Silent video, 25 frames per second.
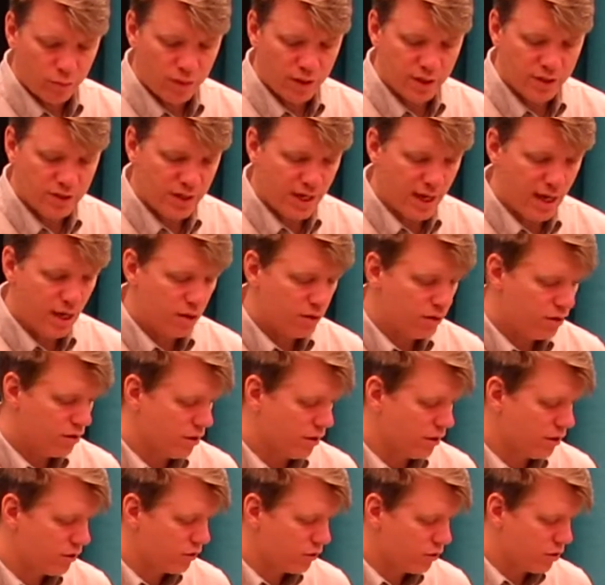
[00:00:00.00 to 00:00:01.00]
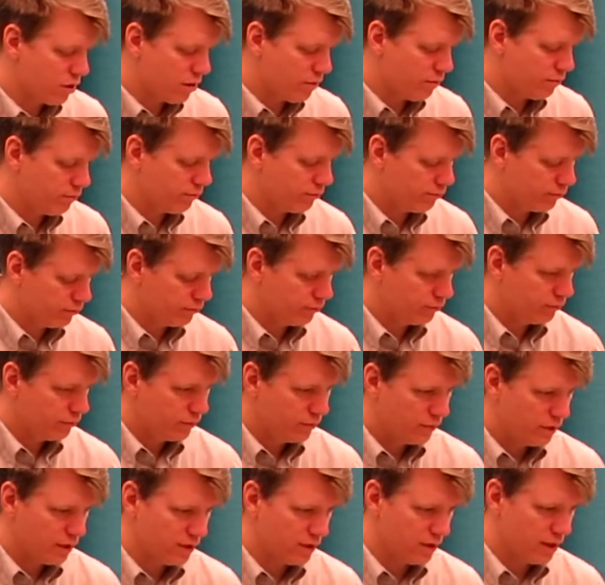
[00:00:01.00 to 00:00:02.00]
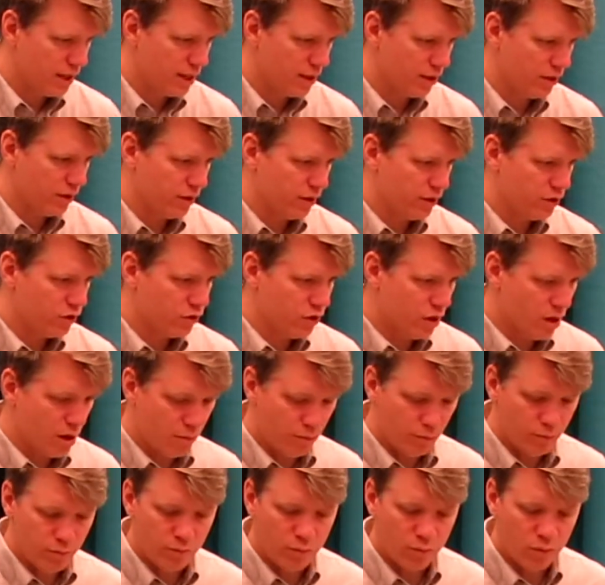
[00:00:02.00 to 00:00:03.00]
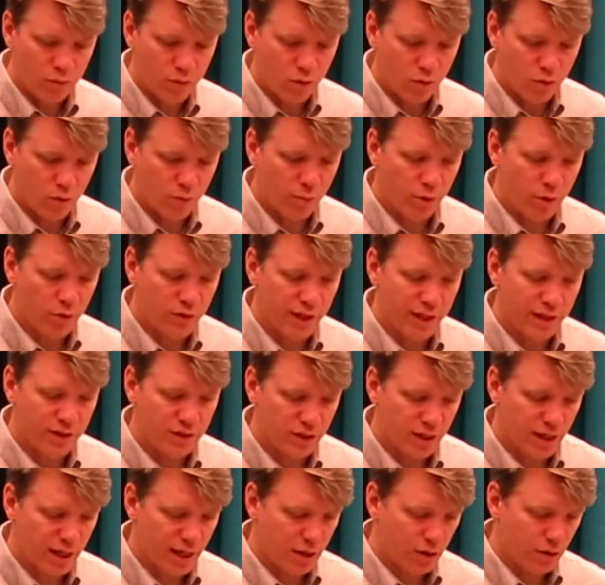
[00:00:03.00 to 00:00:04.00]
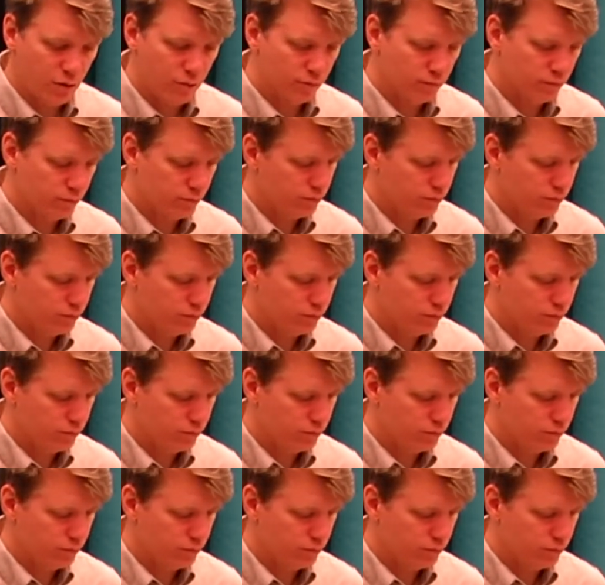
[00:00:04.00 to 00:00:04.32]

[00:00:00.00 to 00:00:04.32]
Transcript: this hand on this drum, this hand on this drum, or both hands together.